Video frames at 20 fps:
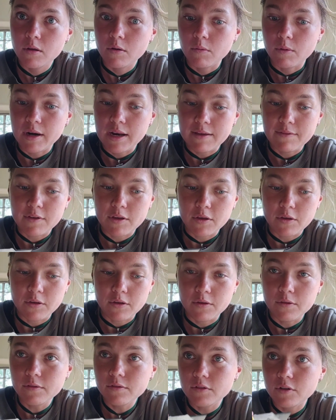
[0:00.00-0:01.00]
whatever
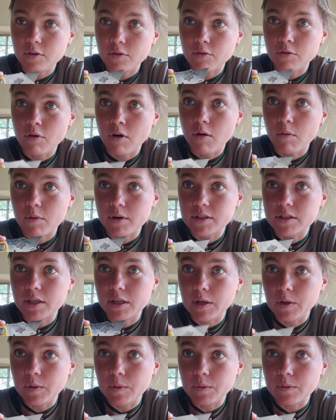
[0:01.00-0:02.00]
you use, you do not want to
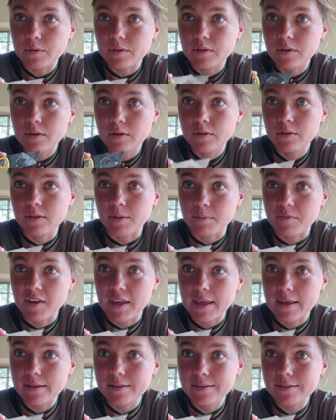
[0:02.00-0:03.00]
lose some
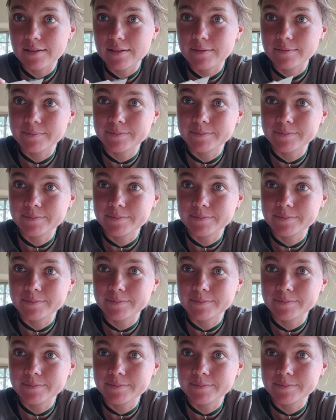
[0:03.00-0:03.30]
fingers.